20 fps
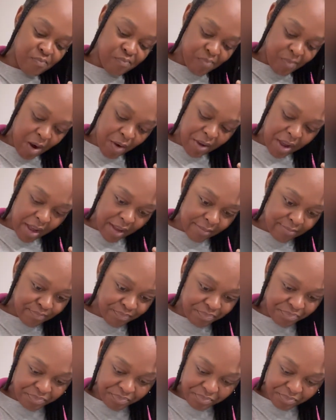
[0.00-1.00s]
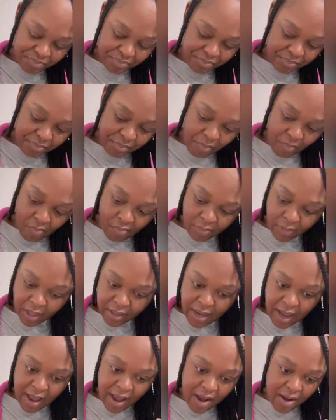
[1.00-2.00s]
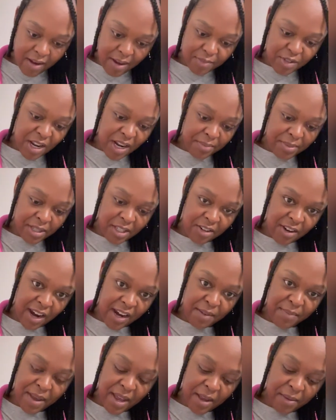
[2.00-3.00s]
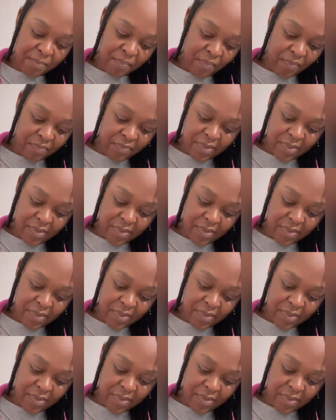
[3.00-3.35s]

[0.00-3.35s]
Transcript: Okay. Now, I'm trying to put the cracker back.